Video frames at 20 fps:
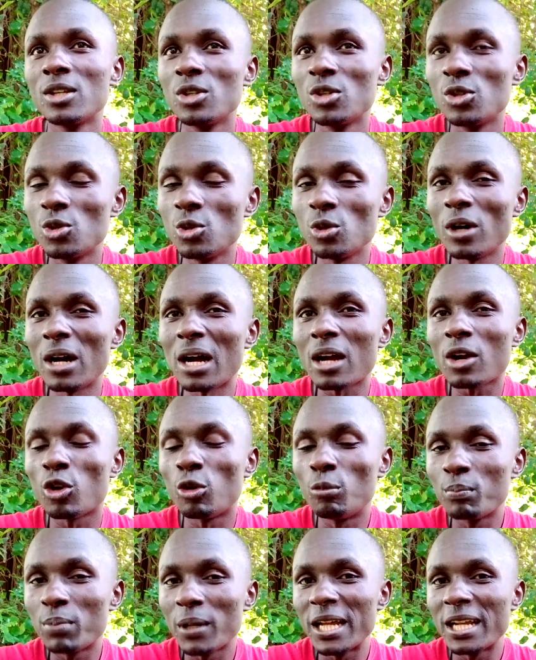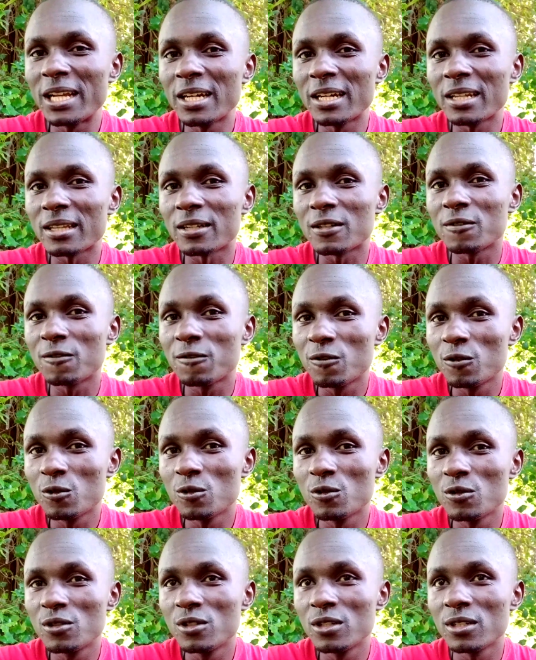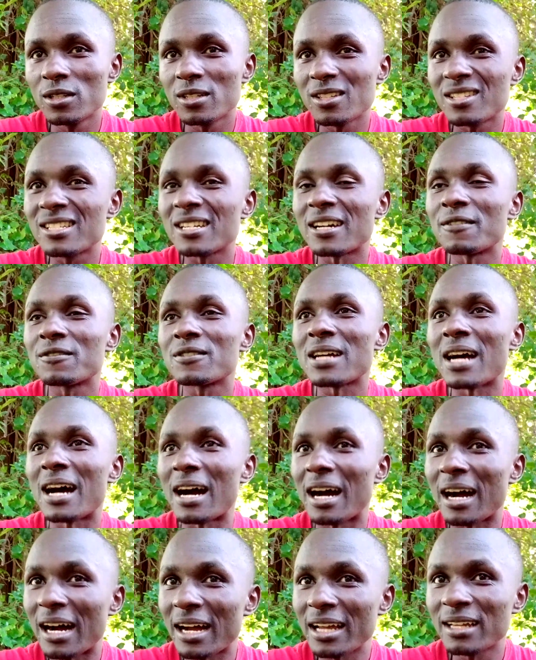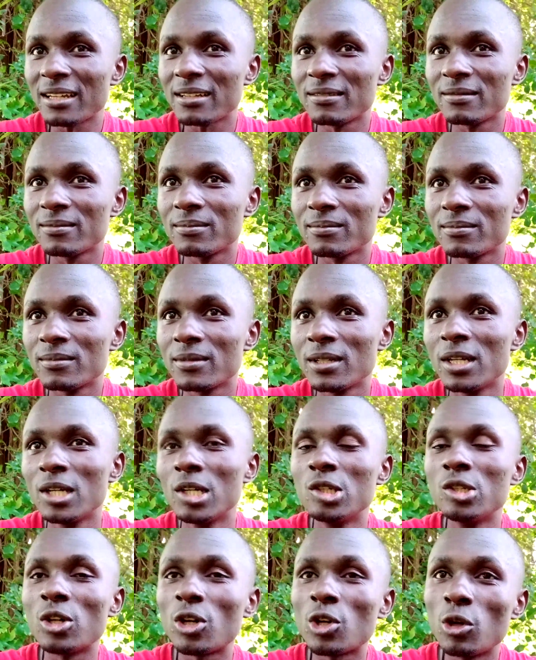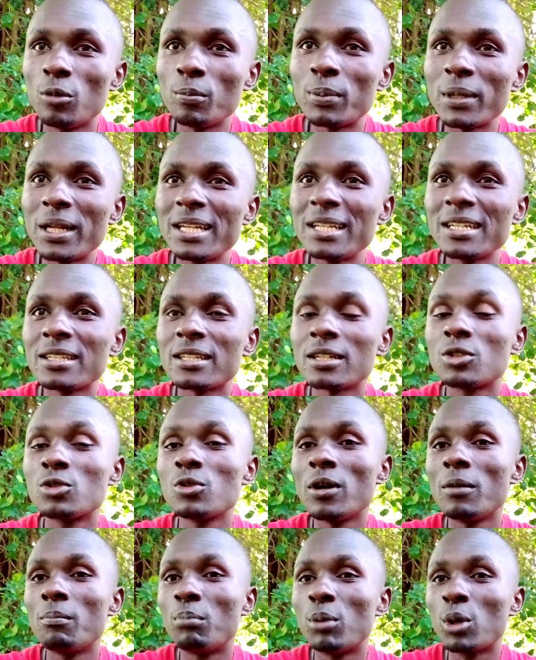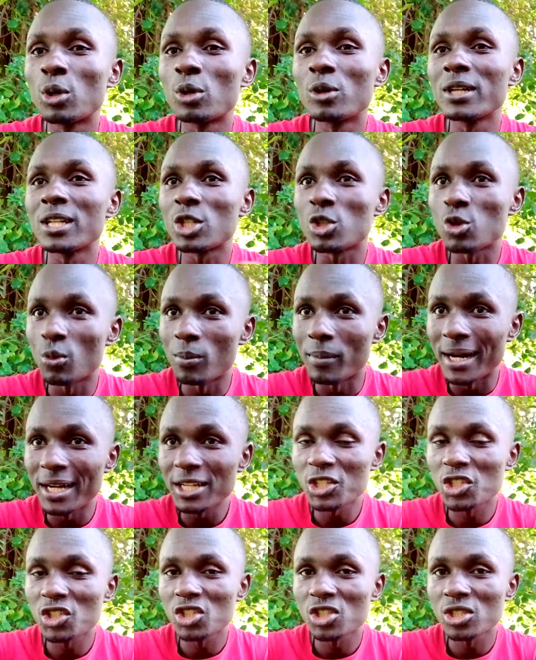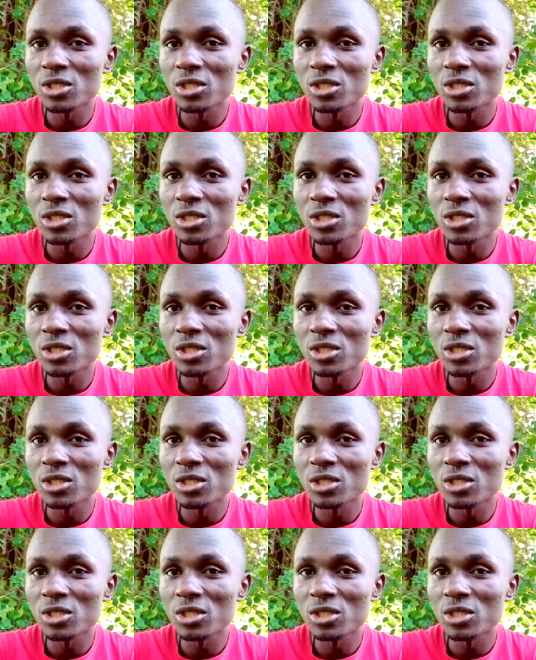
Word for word: you are complaining that food stuffs are high, you're complaining that you are borrowing too much.